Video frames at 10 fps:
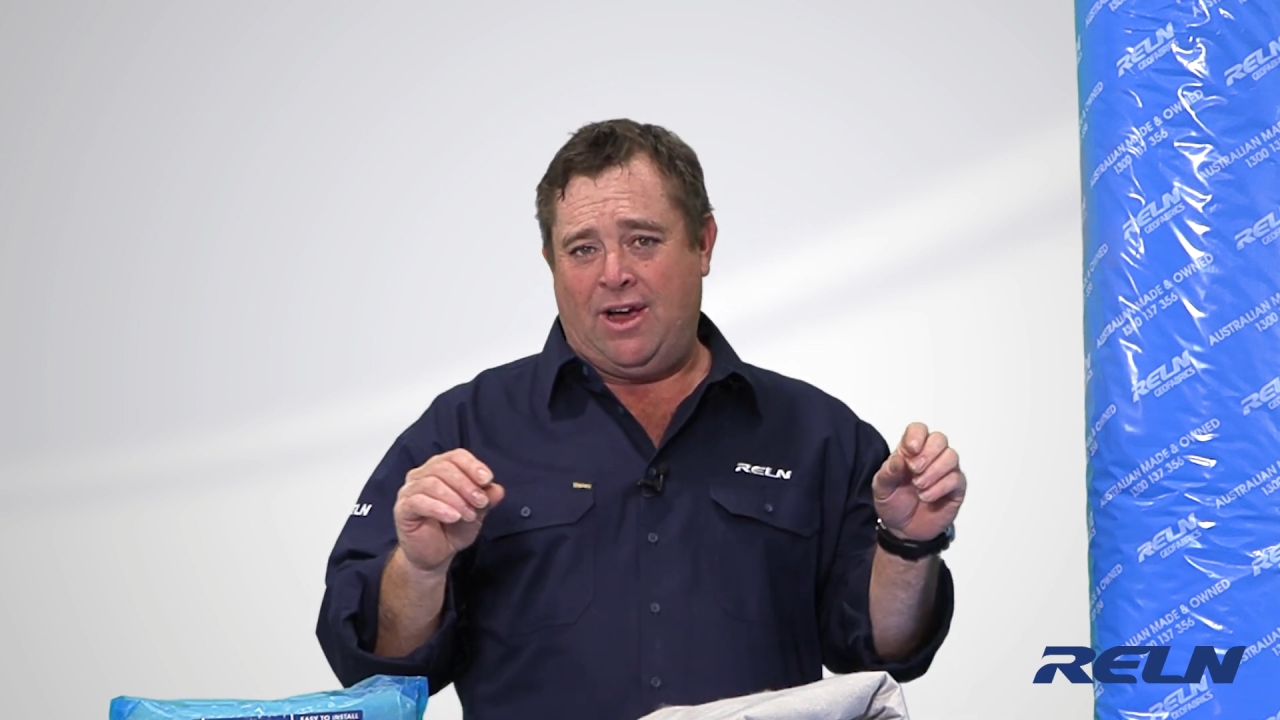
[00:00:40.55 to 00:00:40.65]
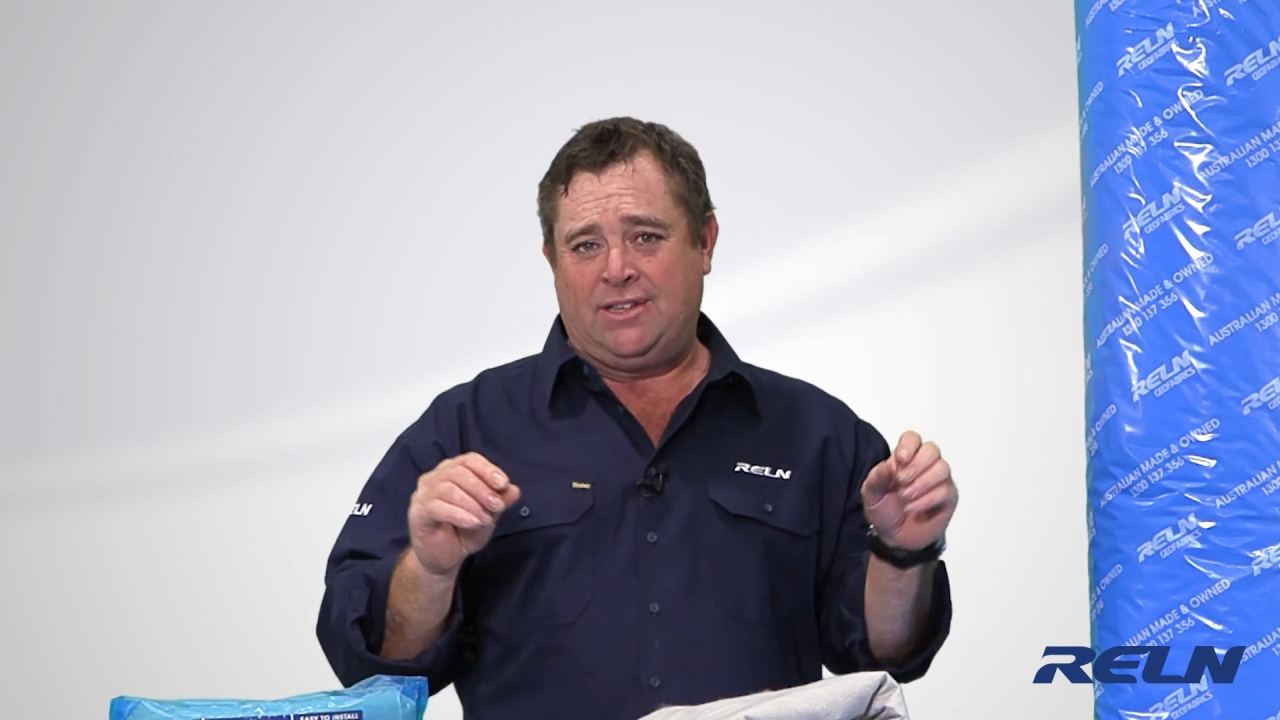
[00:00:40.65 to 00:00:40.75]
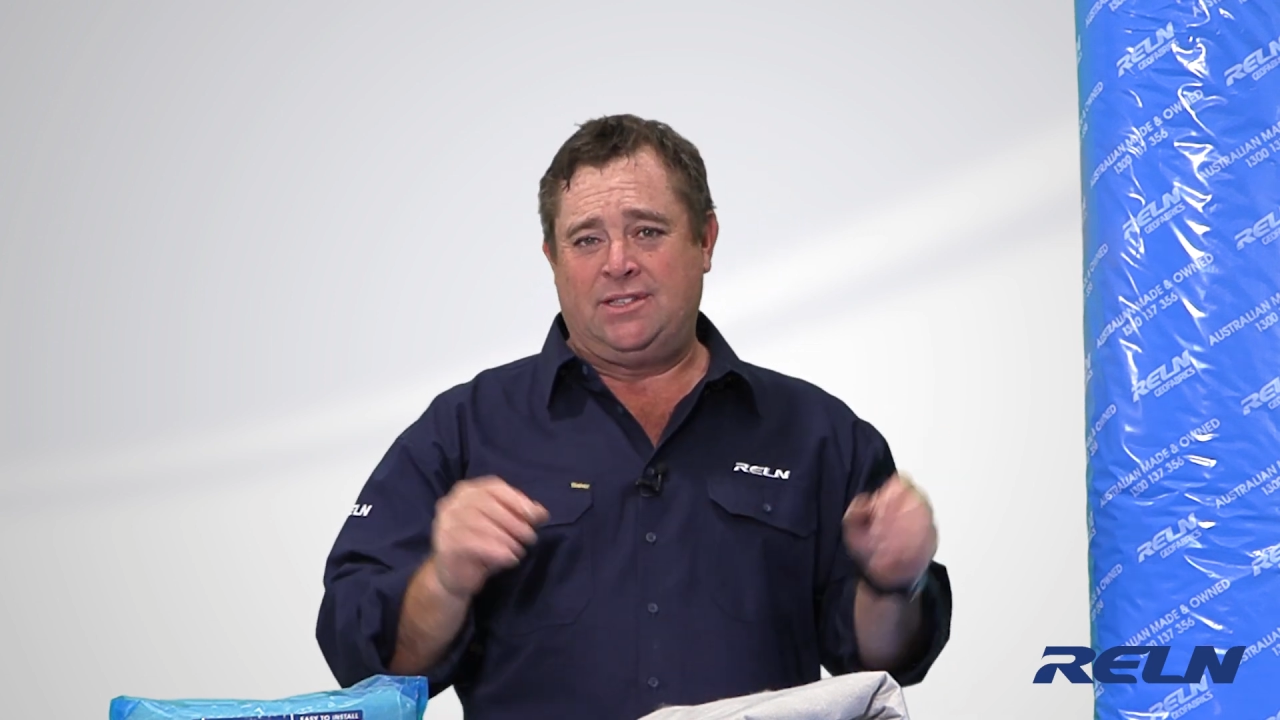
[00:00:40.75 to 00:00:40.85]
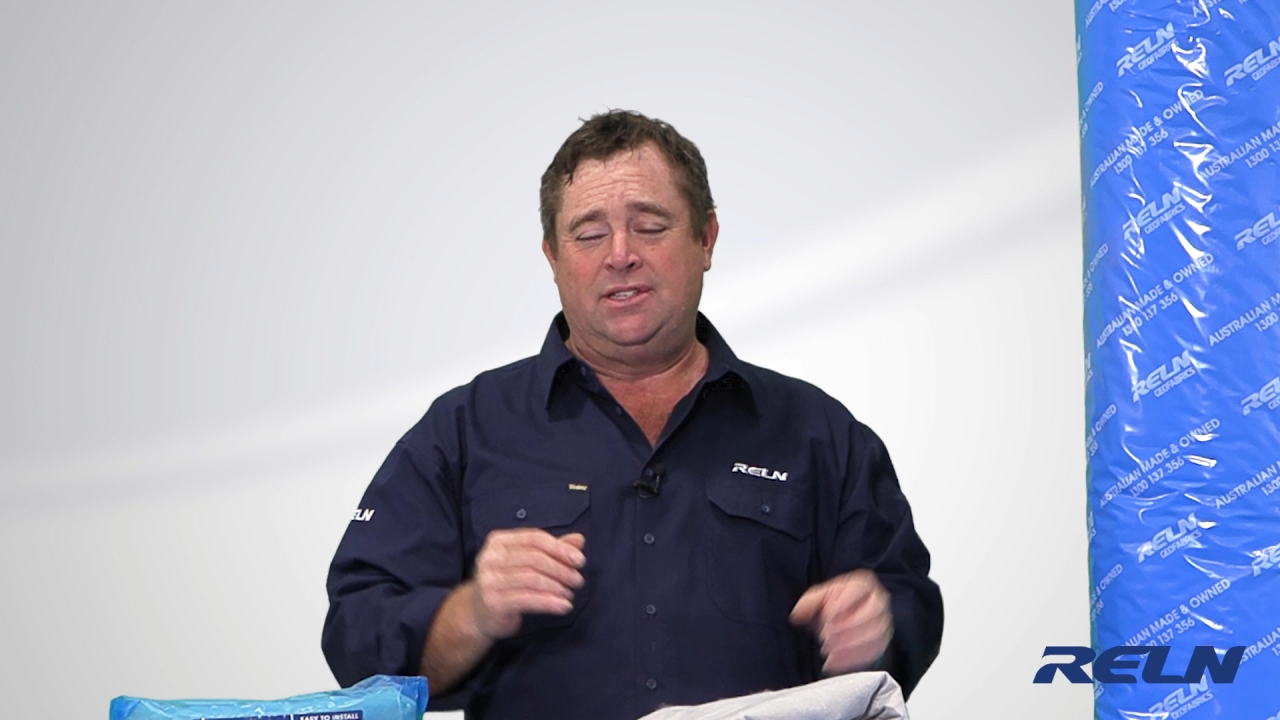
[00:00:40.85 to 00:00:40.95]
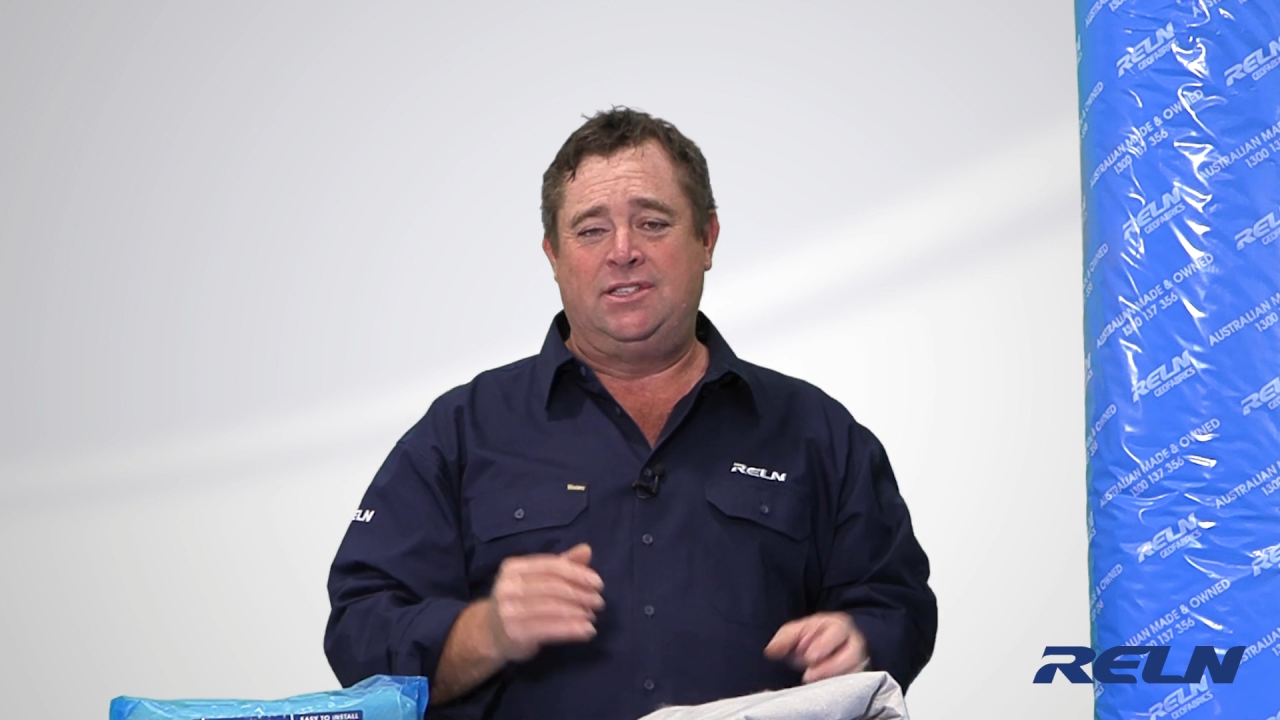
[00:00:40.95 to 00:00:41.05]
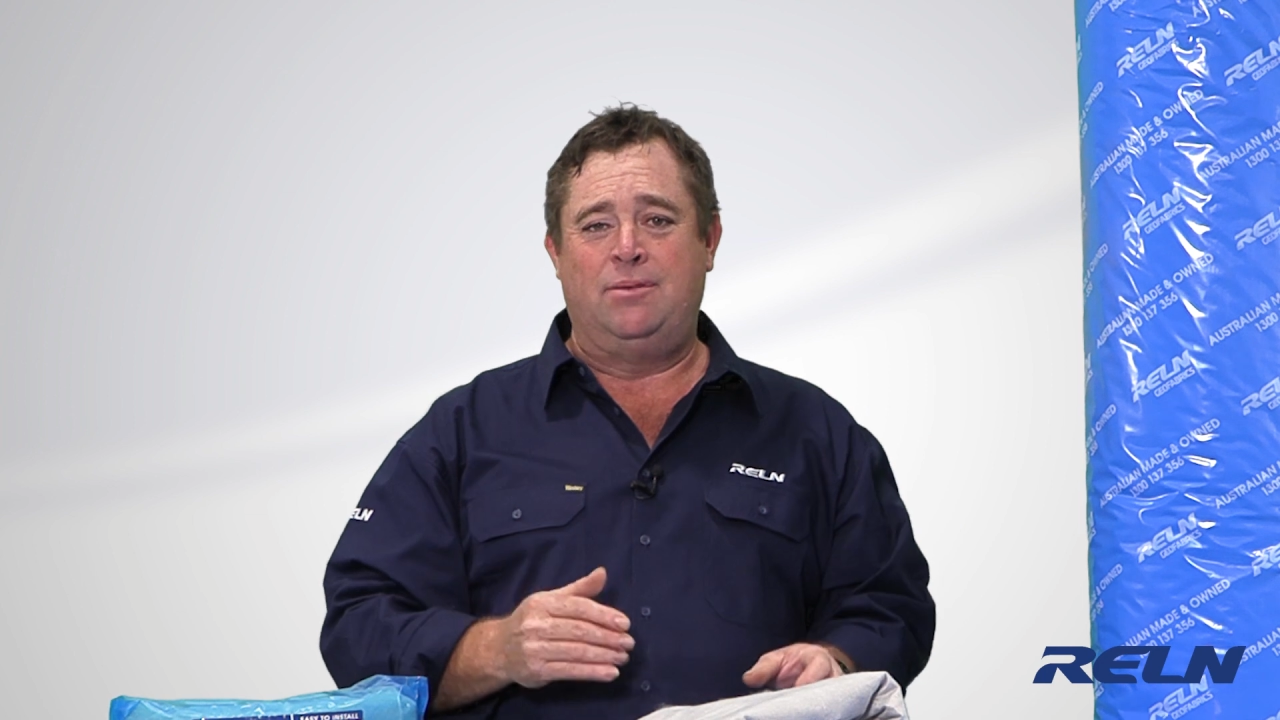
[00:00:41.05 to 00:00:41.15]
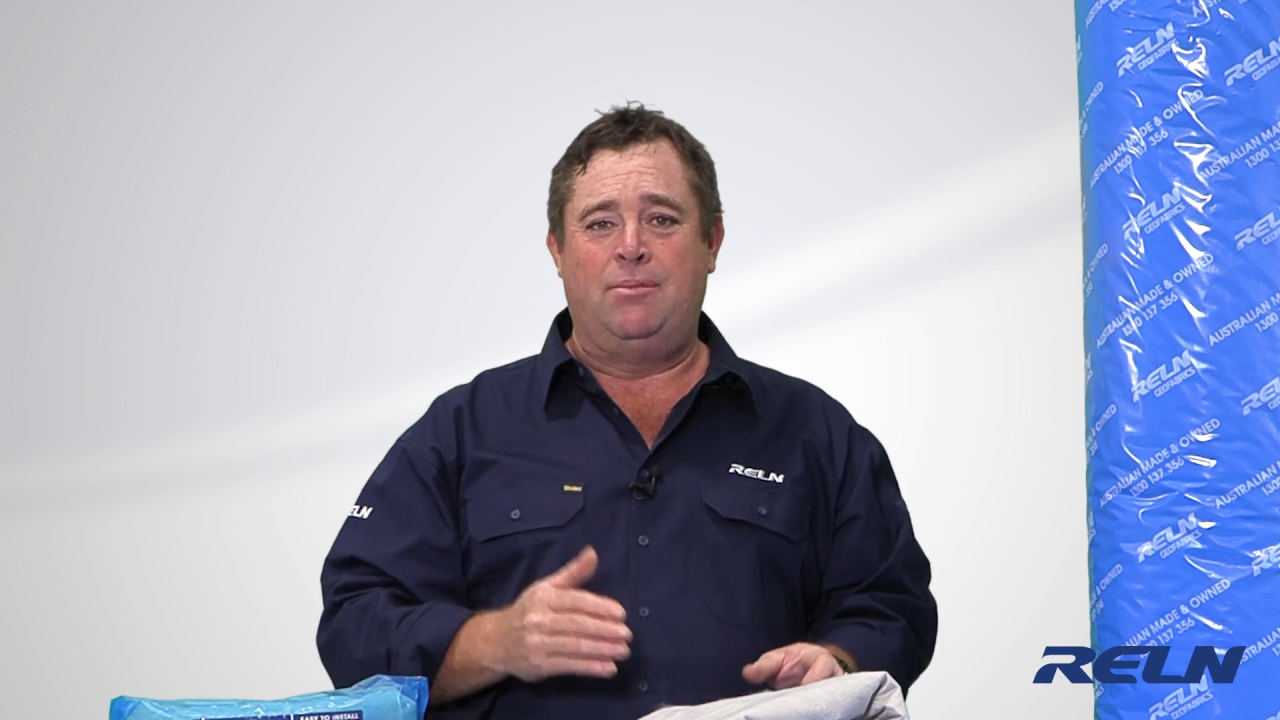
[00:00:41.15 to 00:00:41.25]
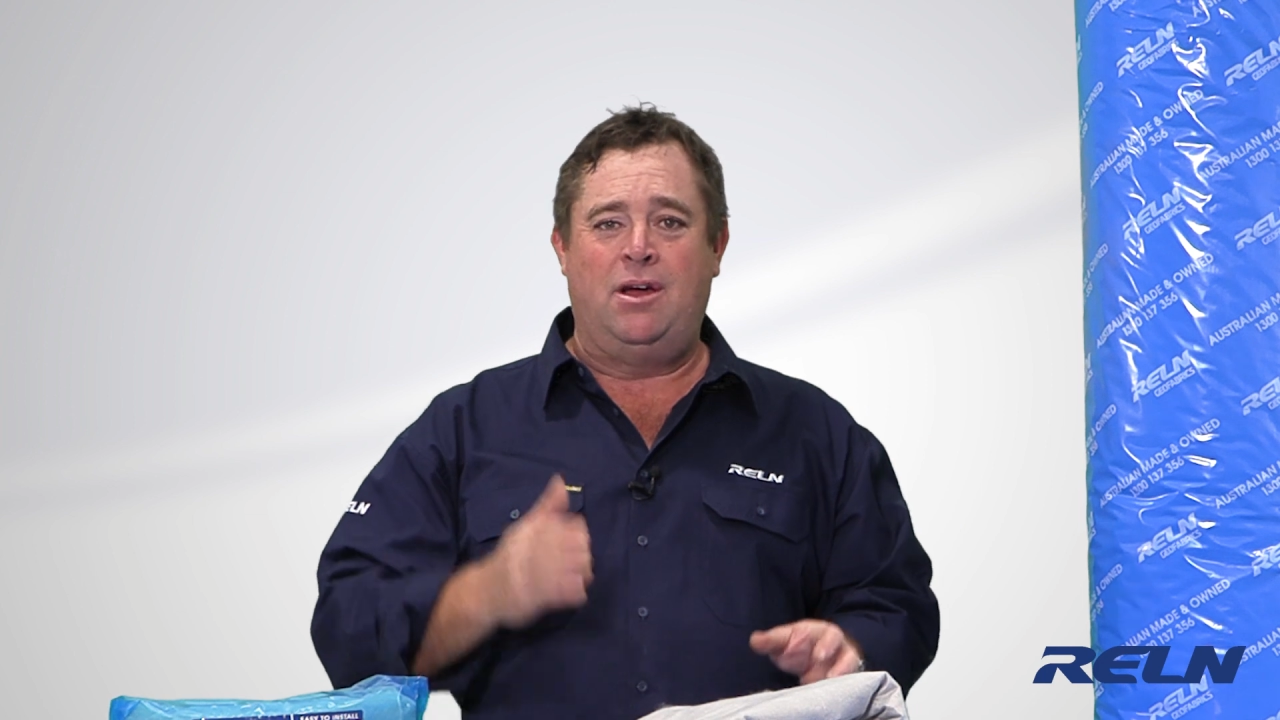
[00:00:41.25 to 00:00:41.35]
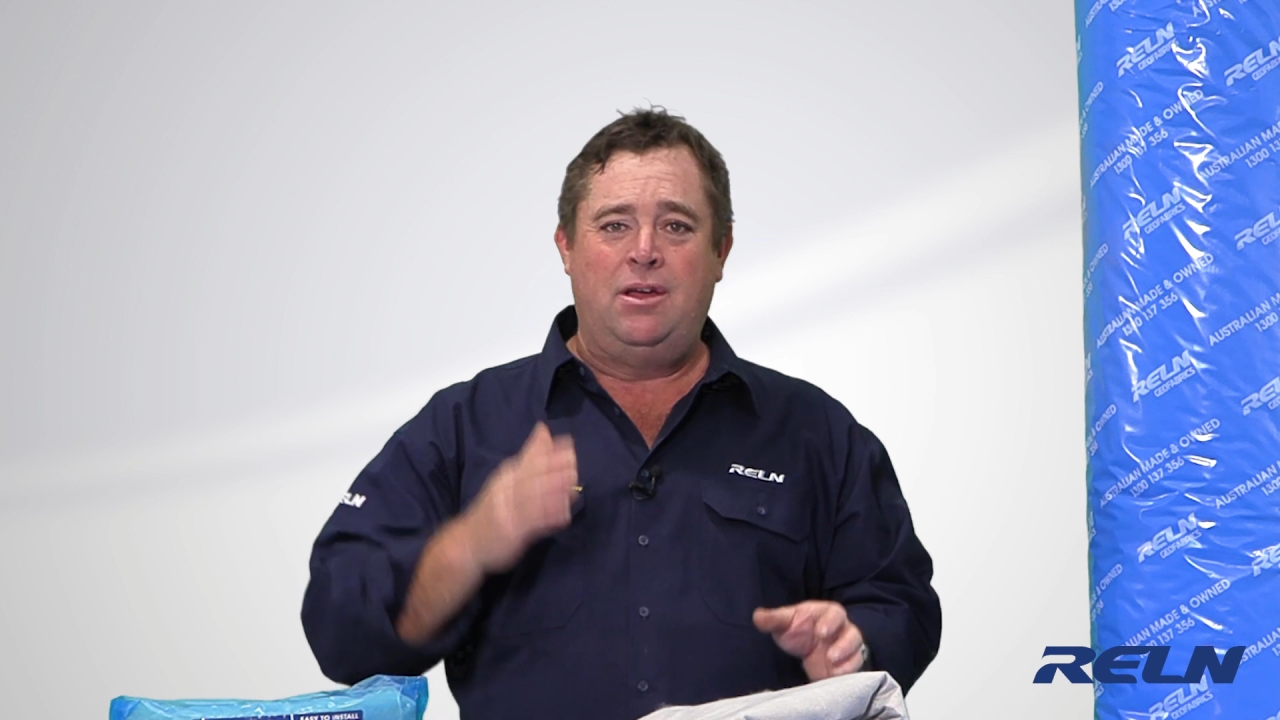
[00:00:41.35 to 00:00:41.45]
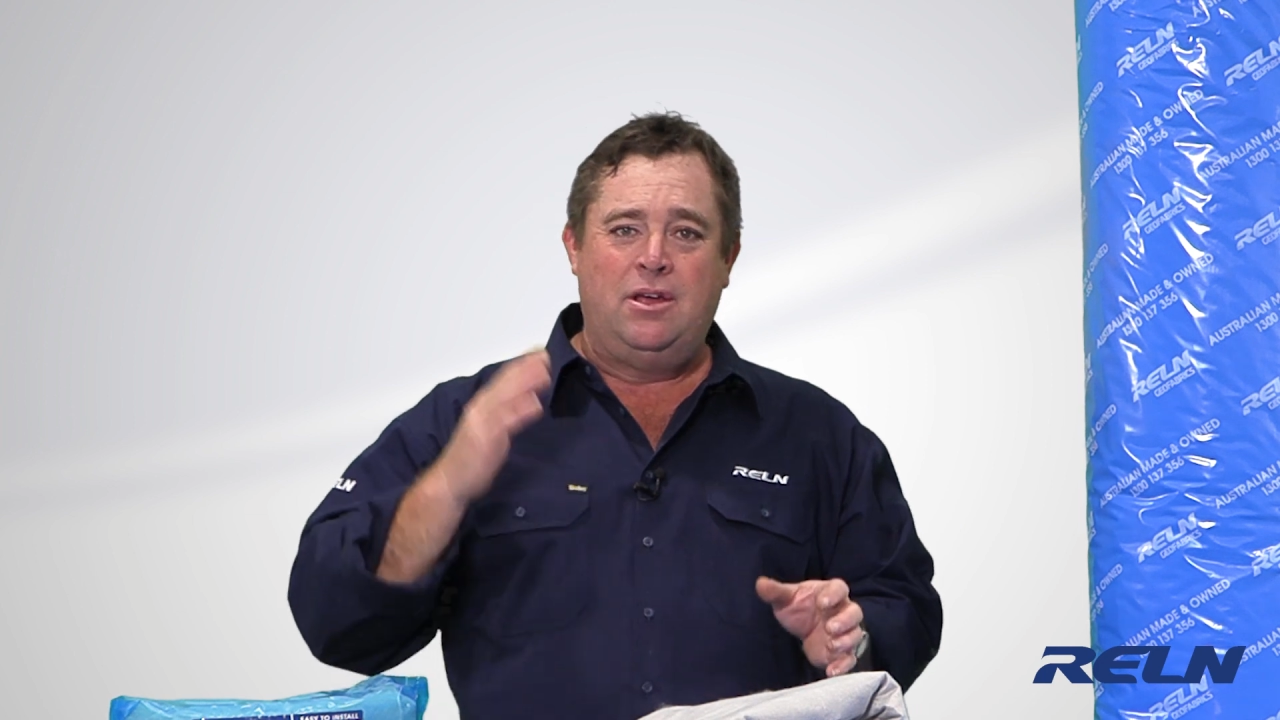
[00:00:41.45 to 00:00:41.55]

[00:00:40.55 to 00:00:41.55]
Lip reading: cracks in the timber,